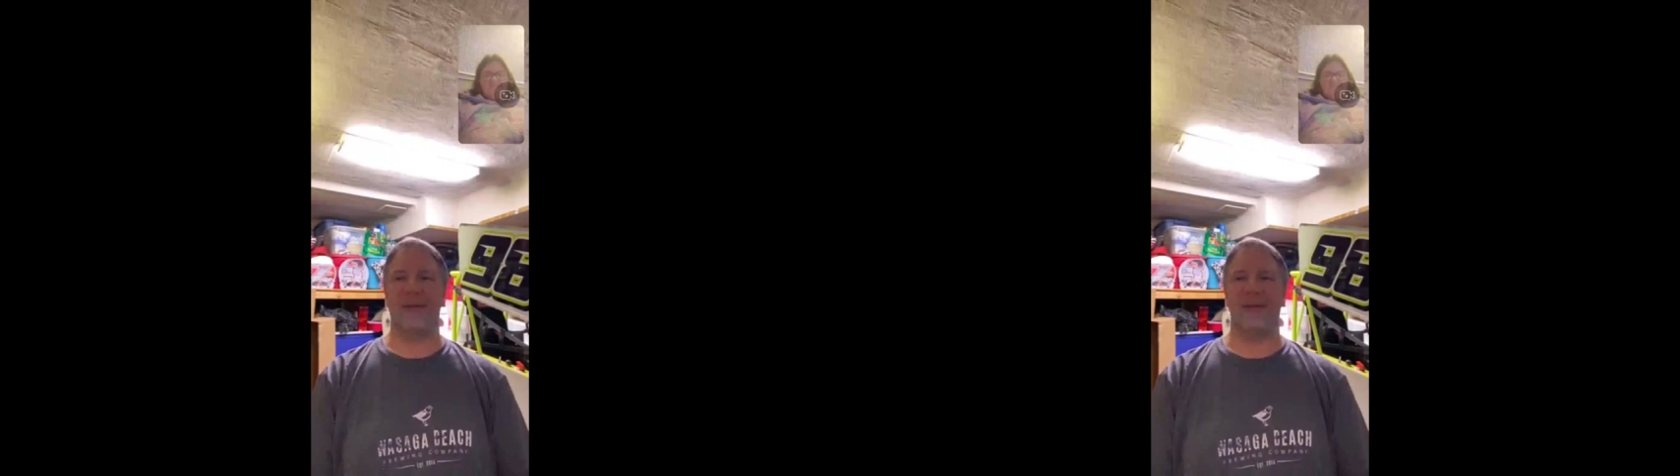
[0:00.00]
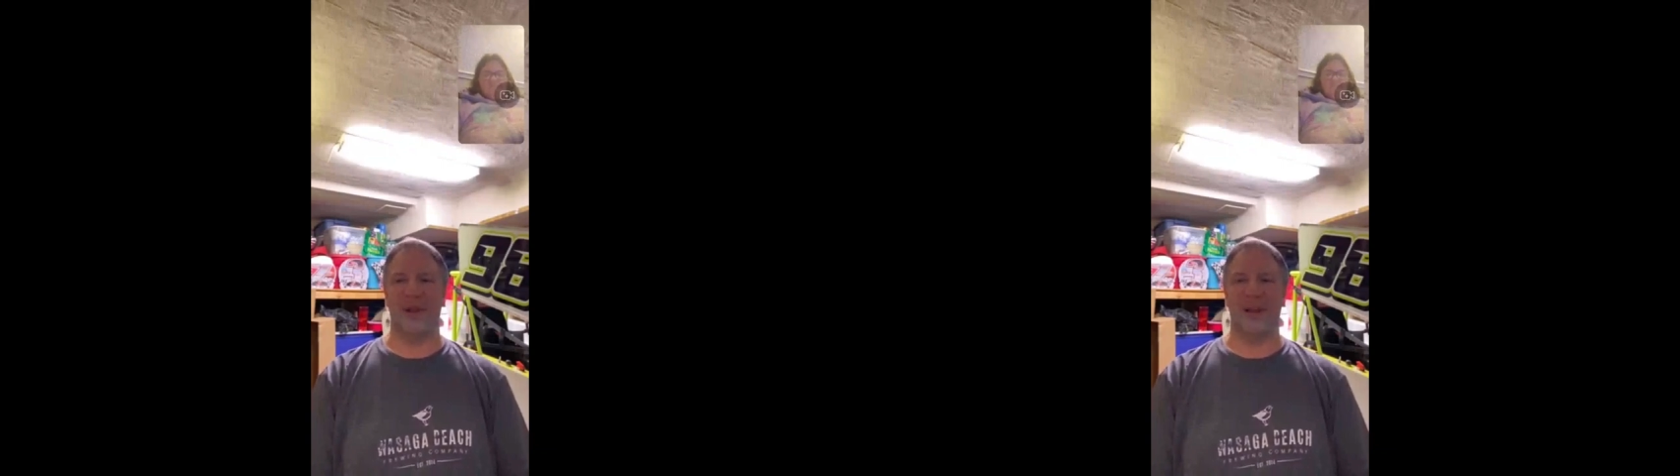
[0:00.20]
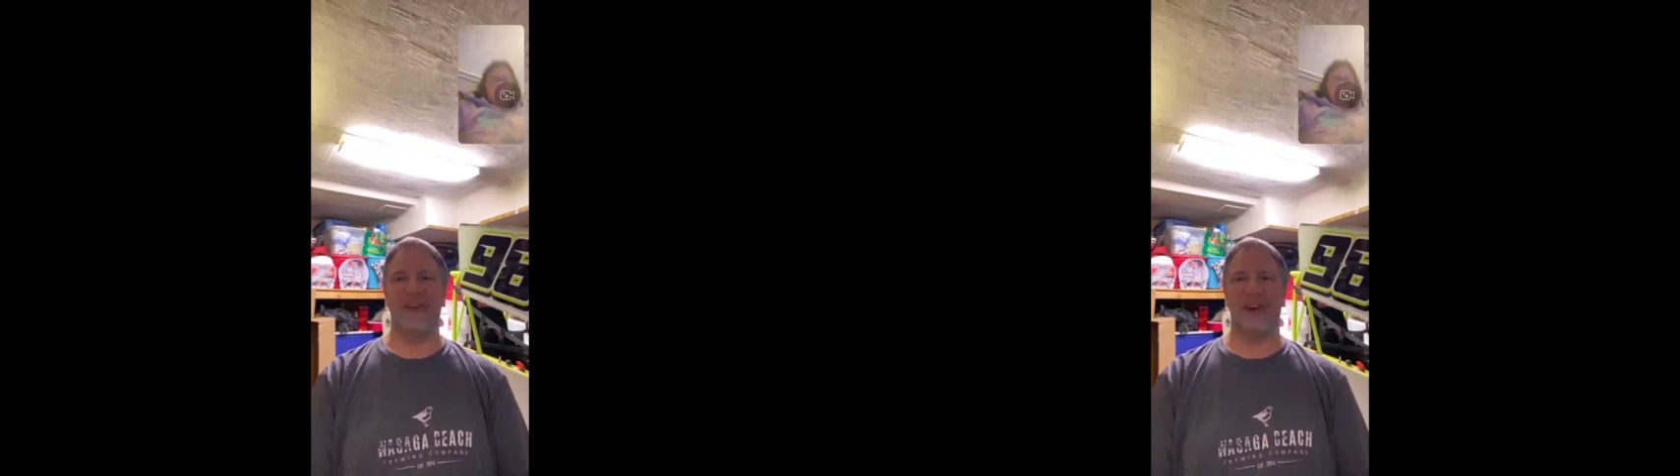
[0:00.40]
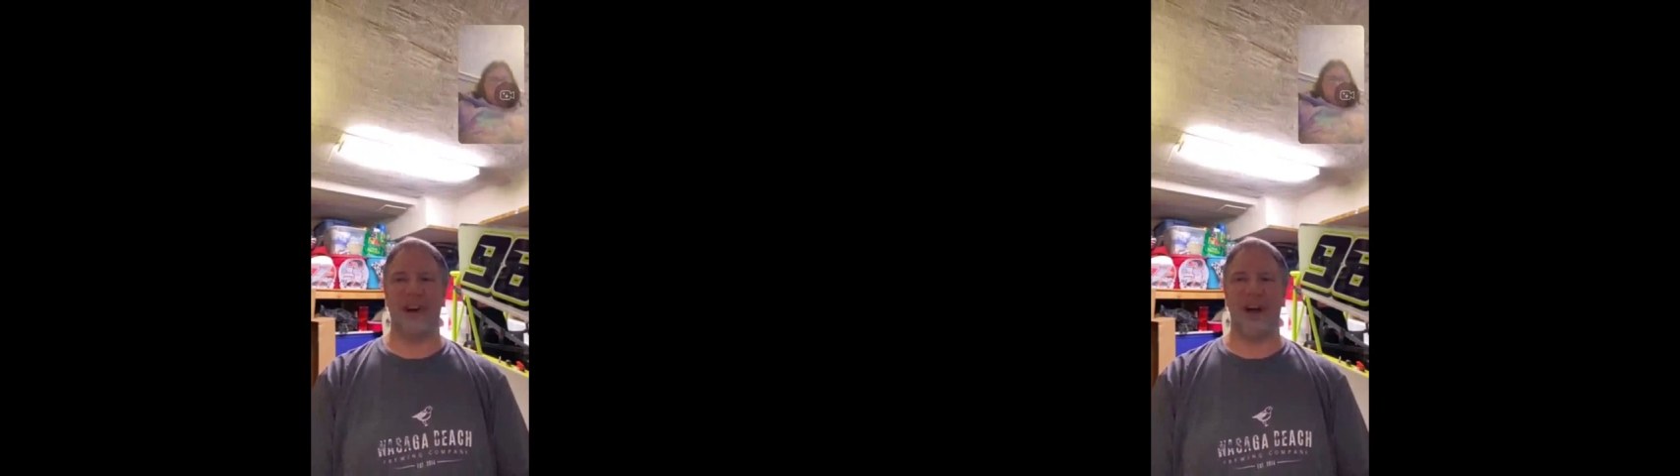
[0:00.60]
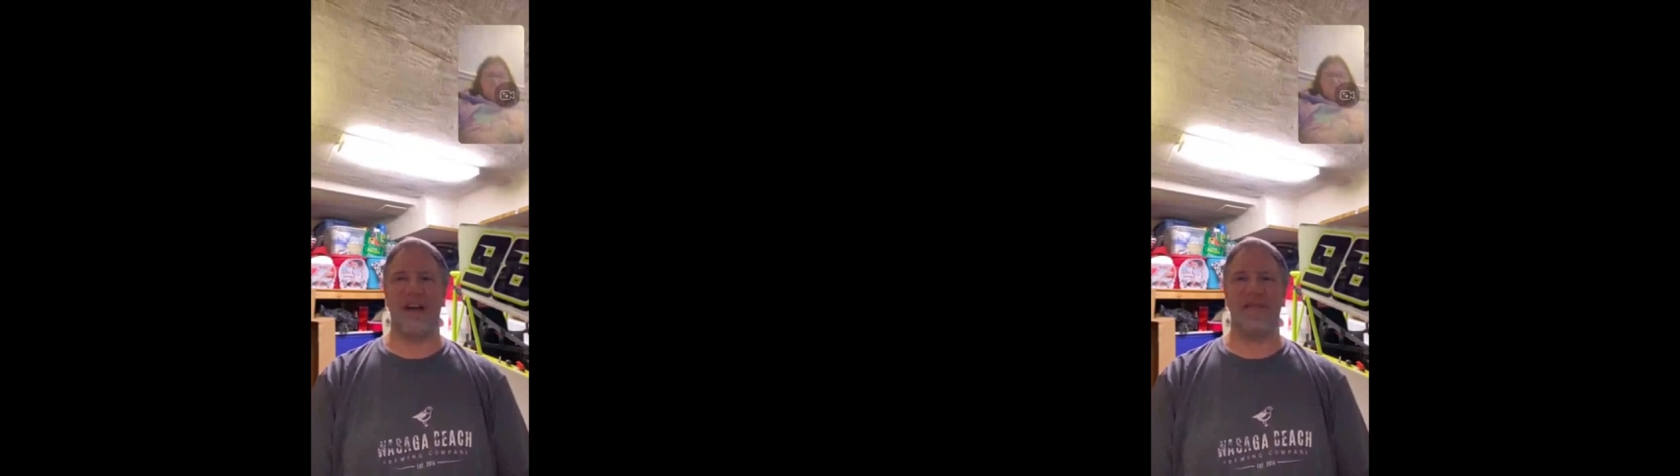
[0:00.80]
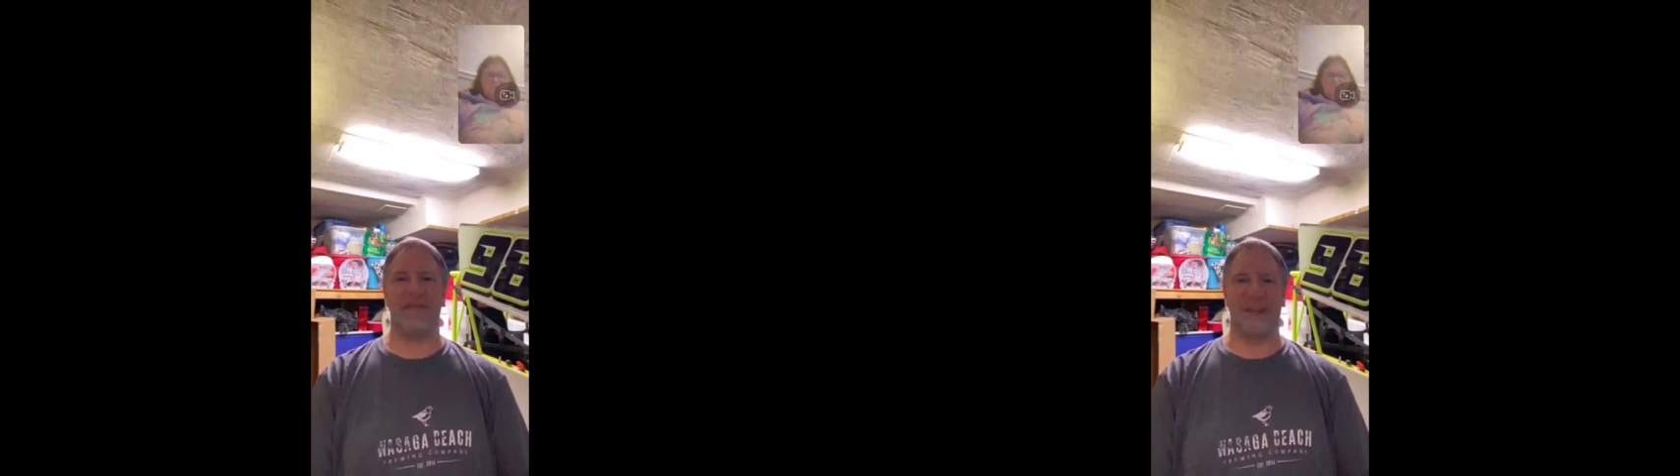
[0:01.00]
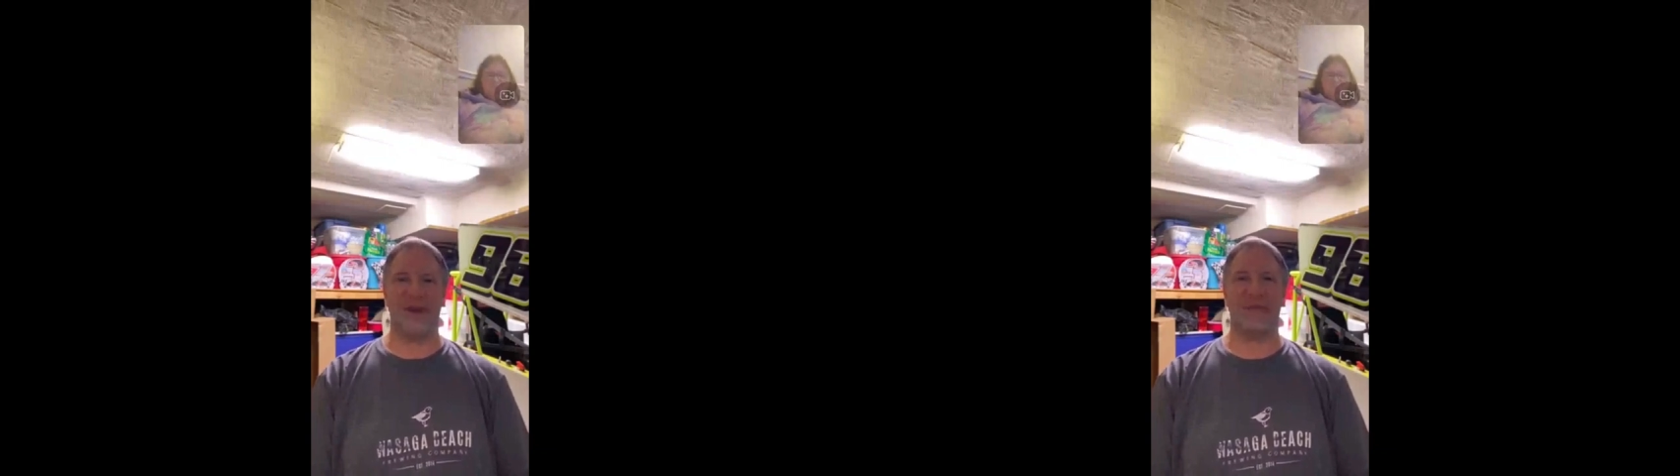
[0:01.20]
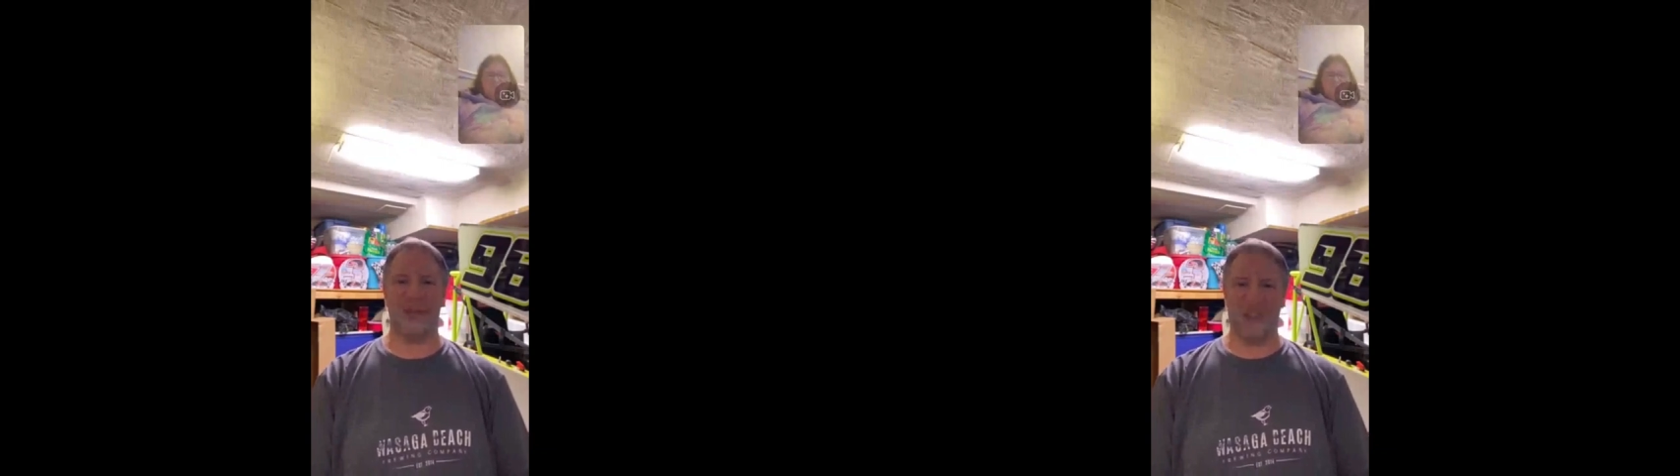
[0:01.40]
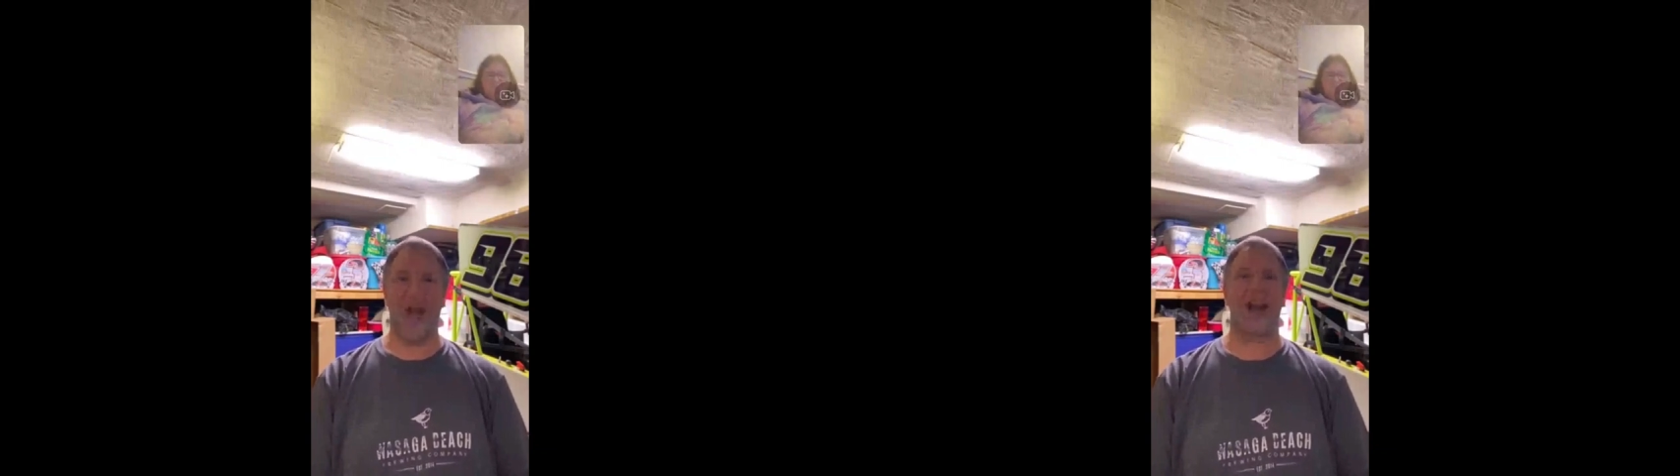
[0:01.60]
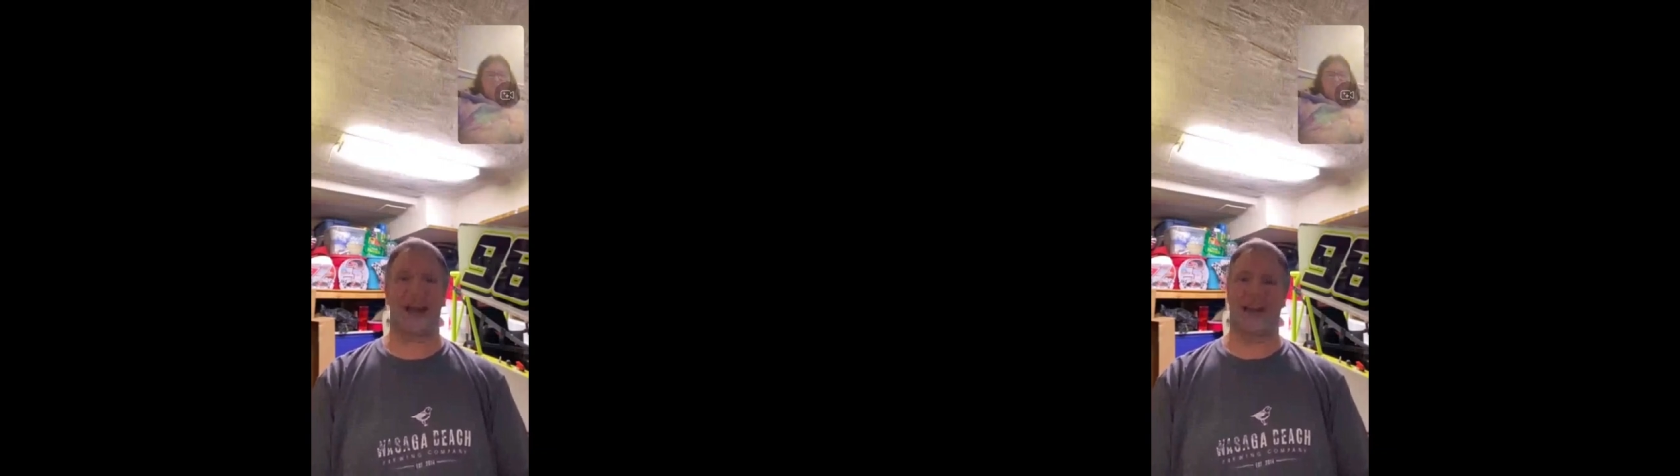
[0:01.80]
believe it or not, Vito
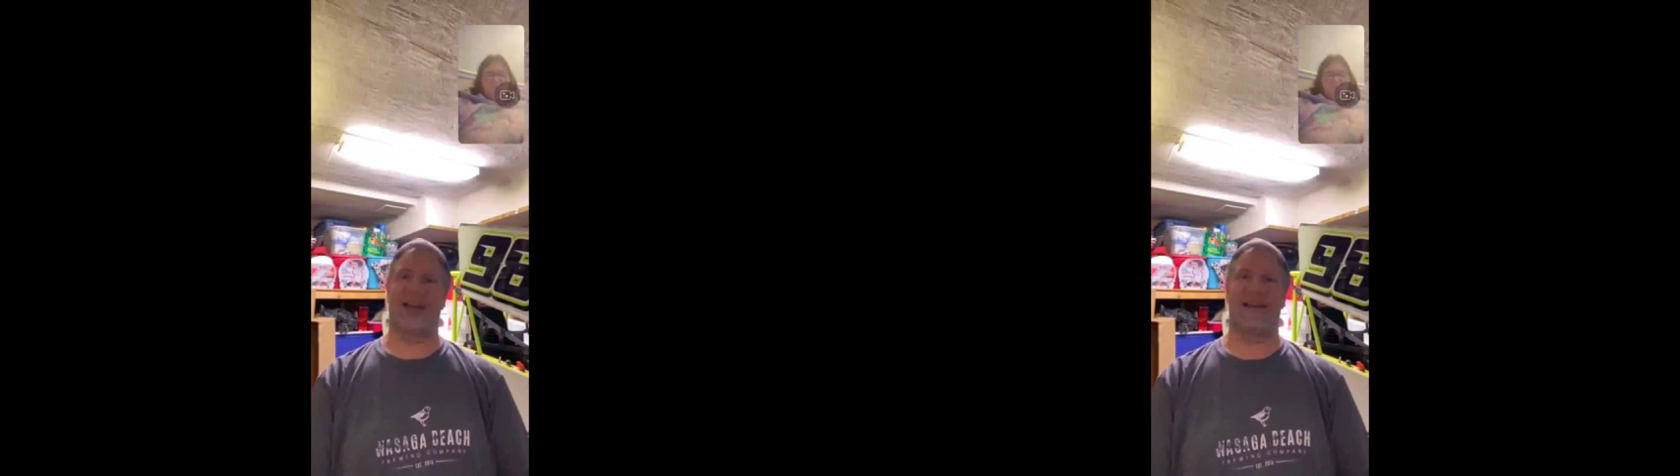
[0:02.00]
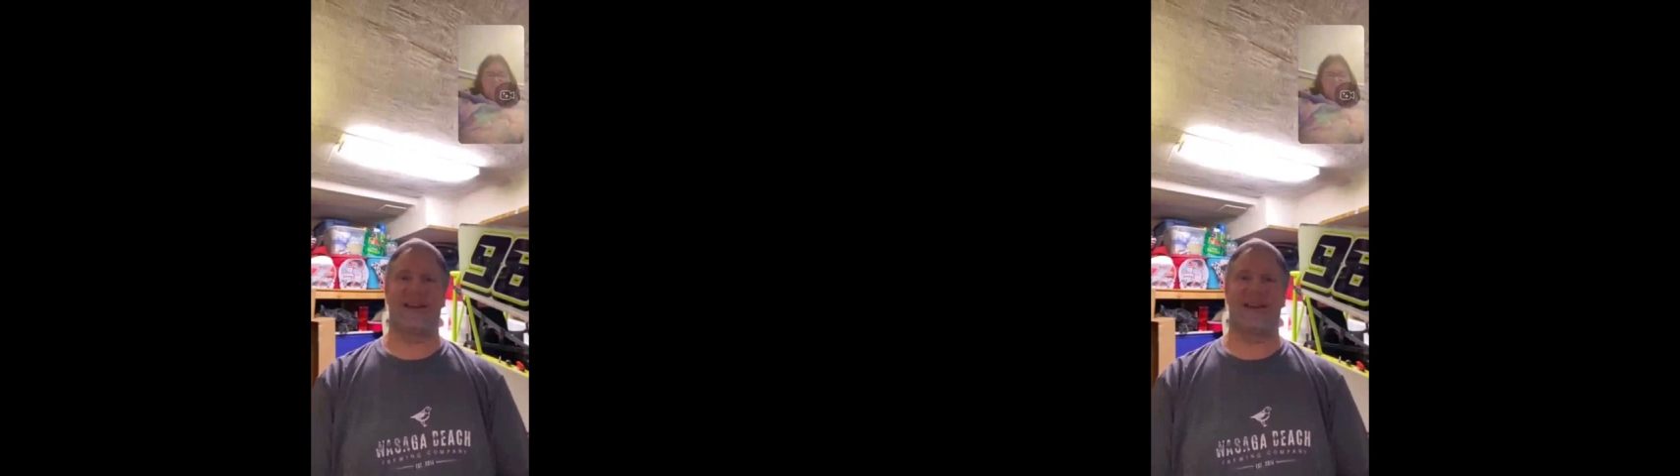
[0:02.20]
Michelli.